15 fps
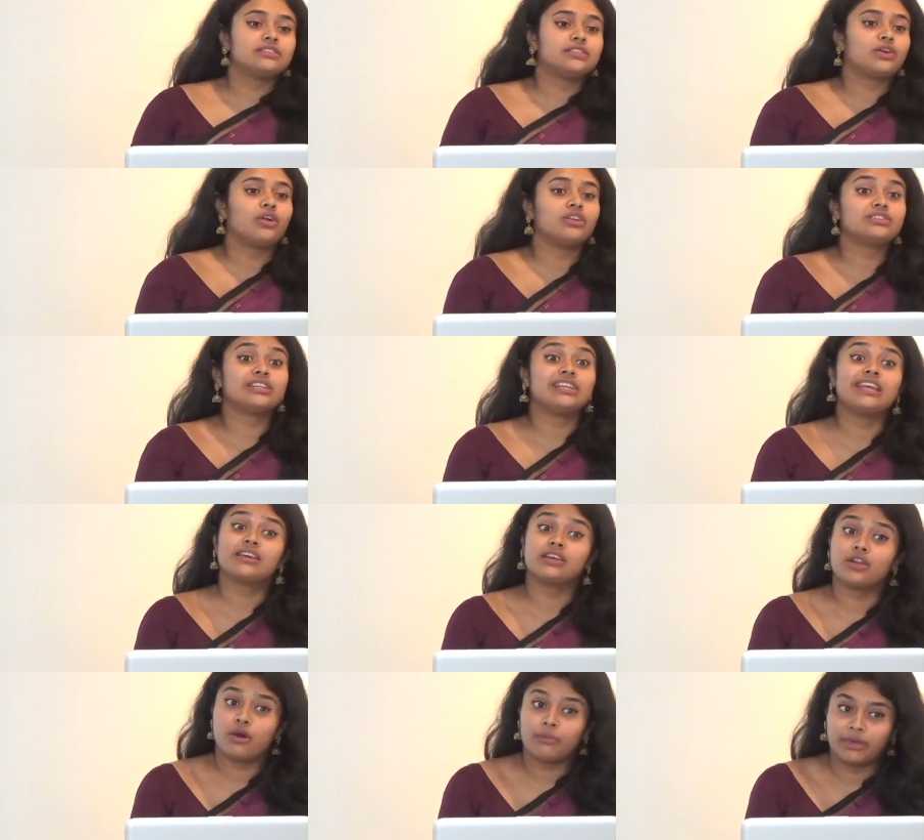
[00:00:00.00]
College in
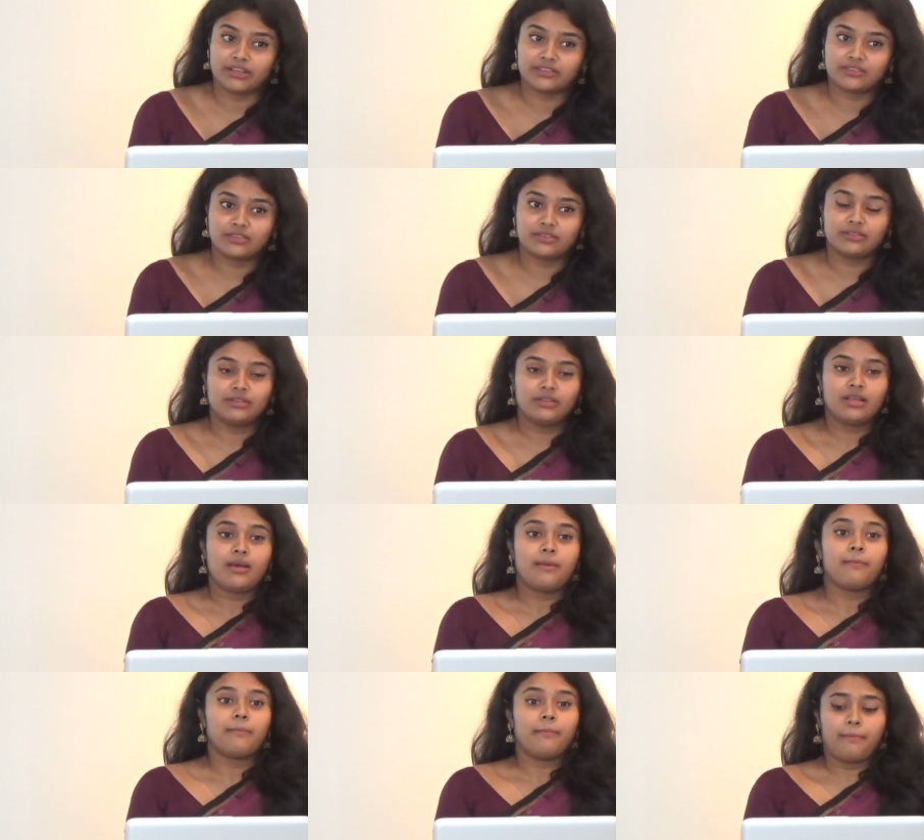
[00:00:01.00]
Economics.
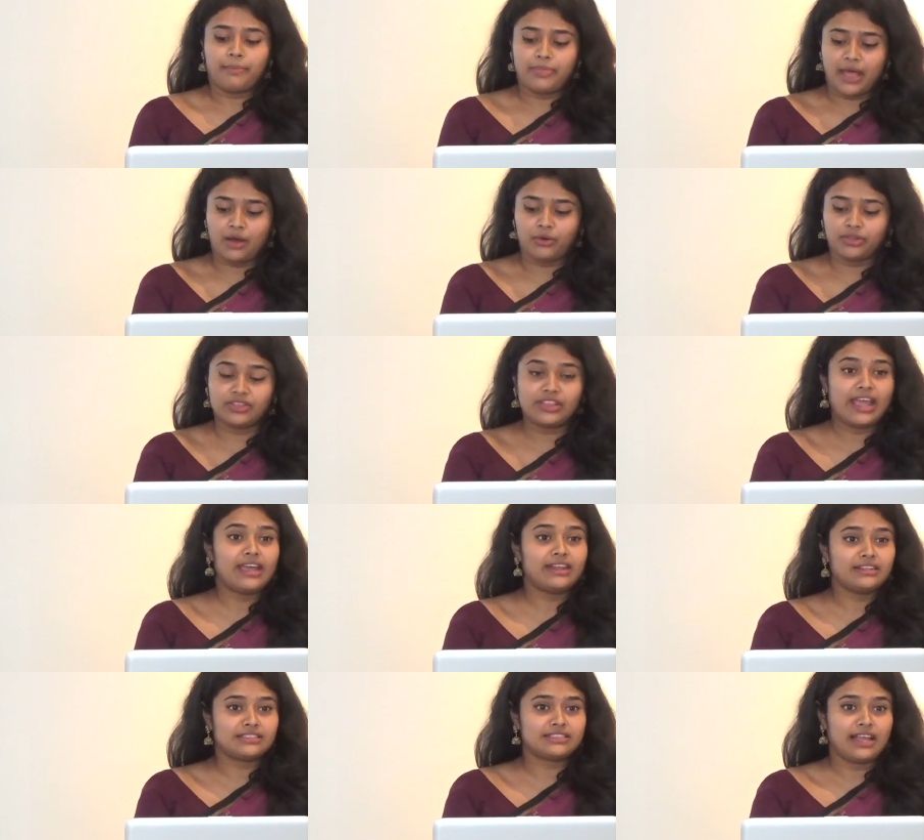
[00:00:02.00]
Now, there
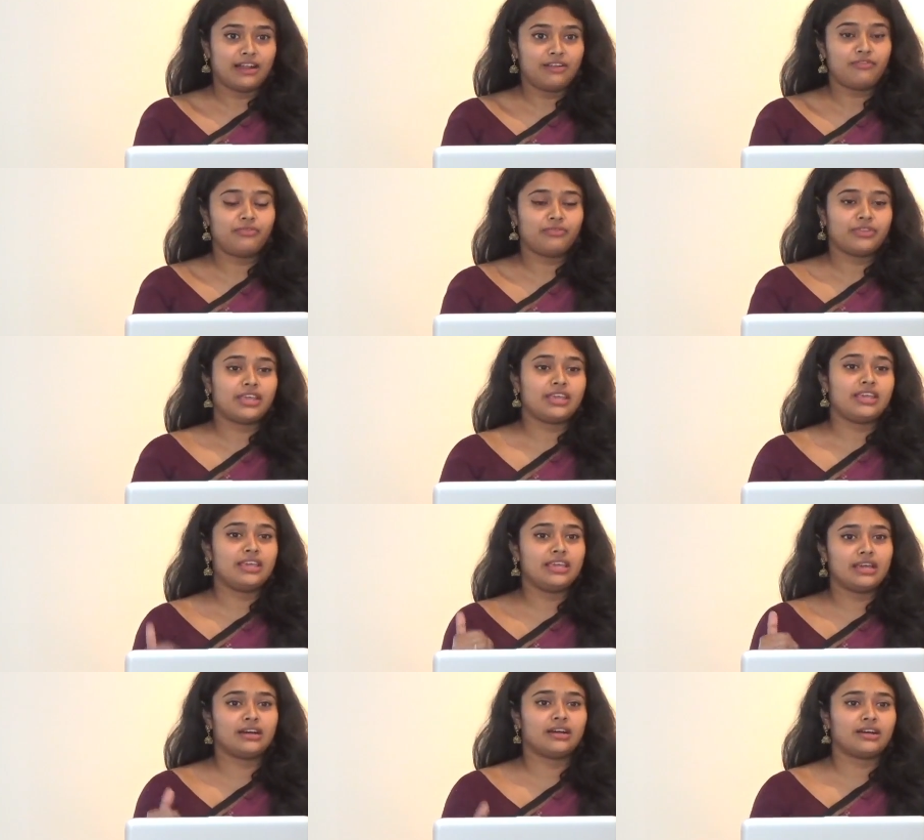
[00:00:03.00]
itself,
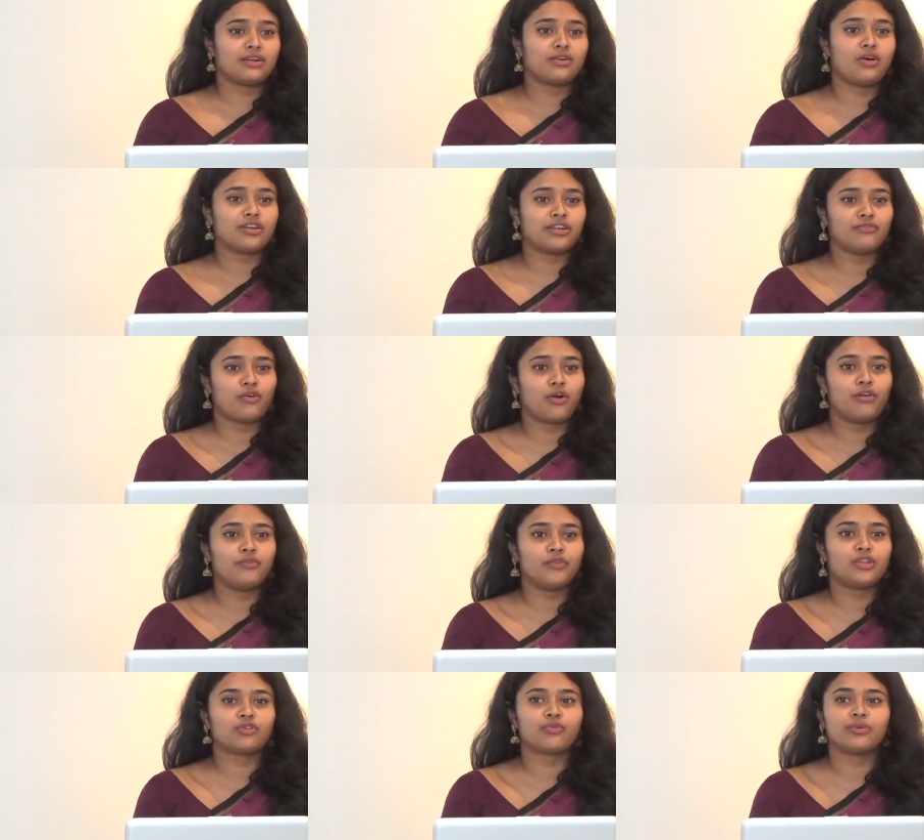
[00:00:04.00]
he got involved
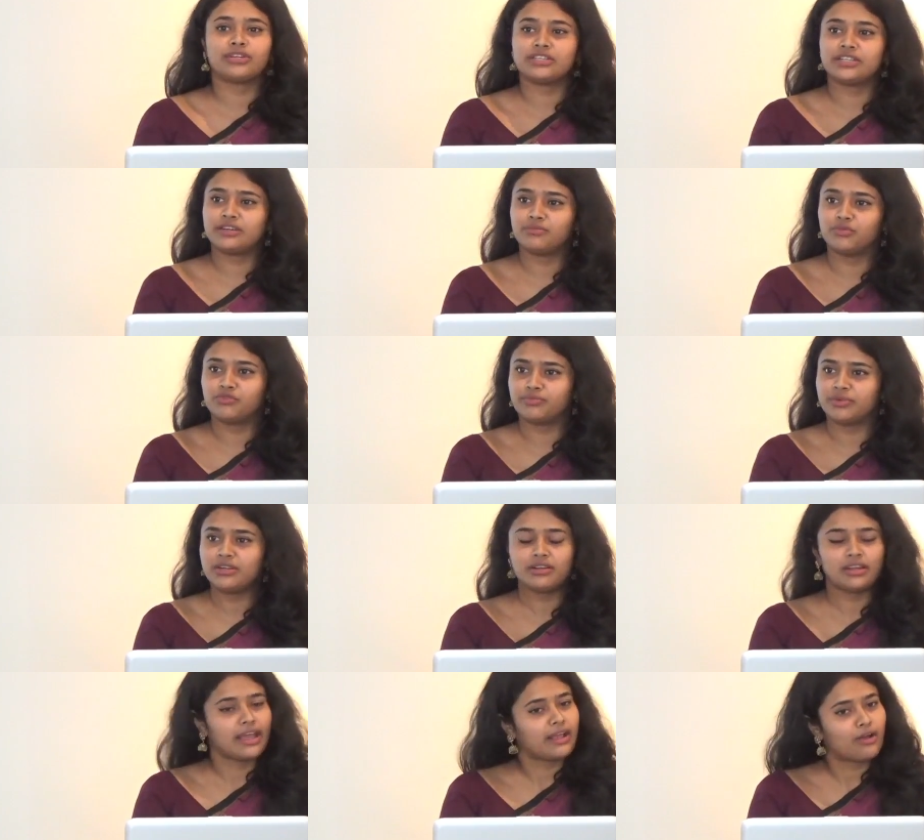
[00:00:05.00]
with the Quit India movement,
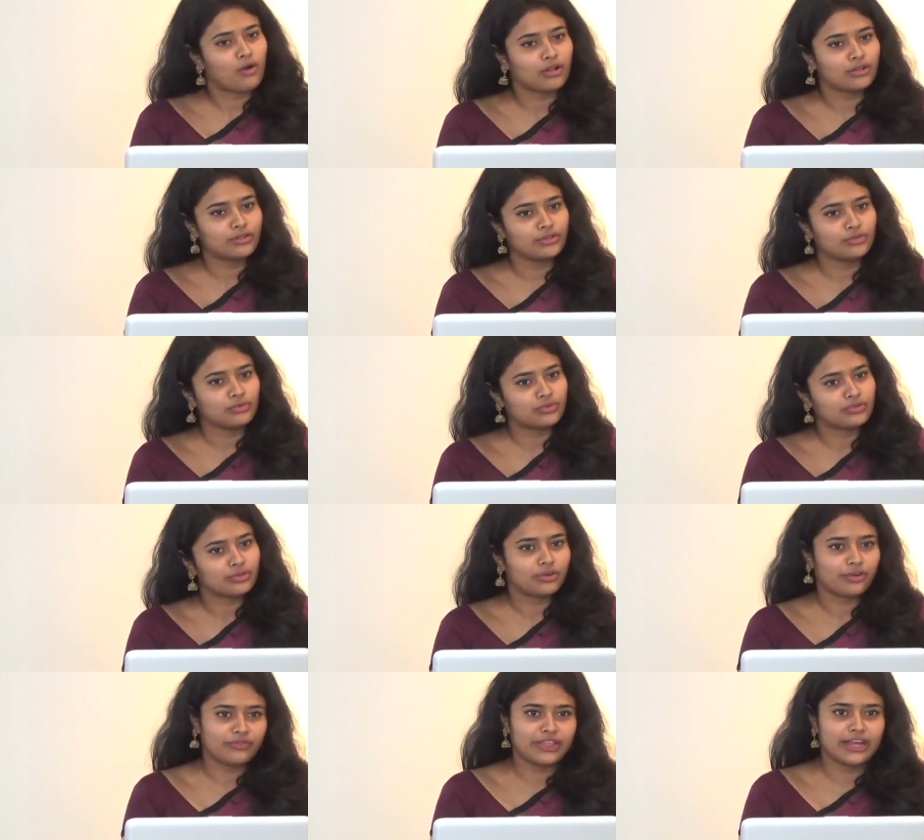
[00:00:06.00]
like all the youth
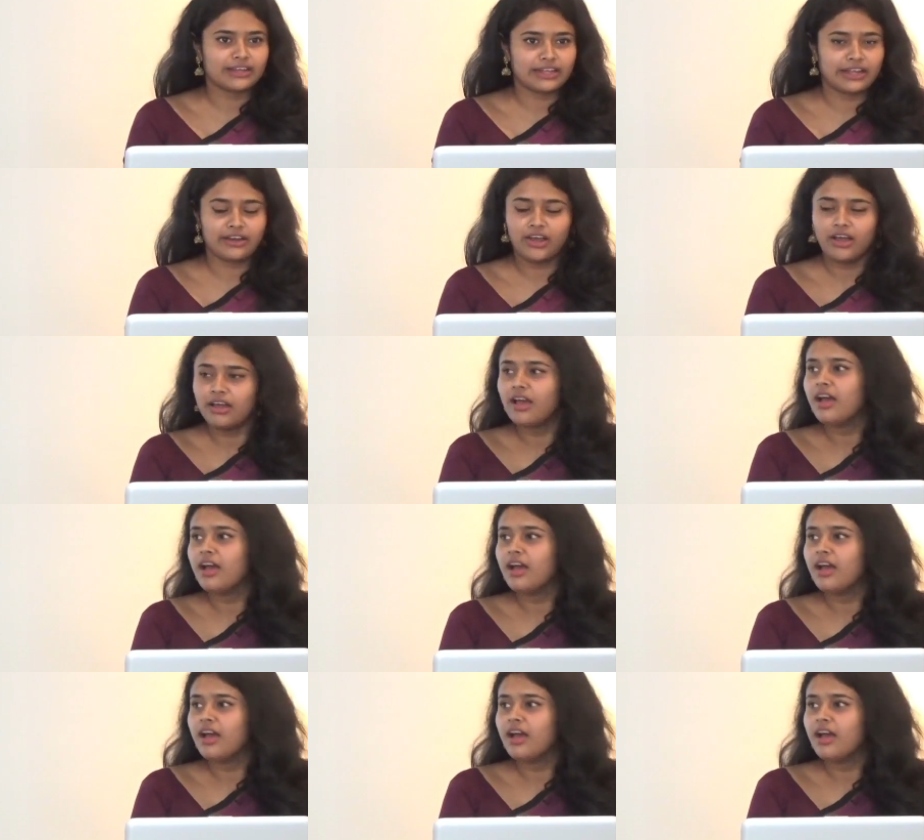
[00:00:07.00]
of that era.